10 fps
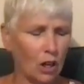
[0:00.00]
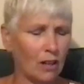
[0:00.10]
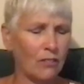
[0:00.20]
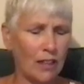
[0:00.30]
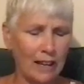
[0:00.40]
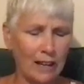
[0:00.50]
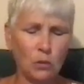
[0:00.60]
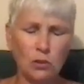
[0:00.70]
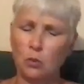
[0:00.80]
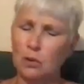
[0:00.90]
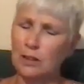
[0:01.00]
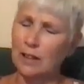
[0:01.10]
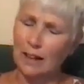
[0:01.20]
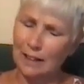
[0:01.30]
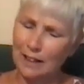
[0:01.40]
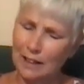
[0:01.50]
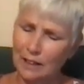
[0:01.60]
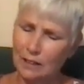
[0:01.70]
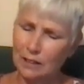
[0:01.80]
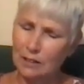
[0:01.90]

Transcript: of that which we are.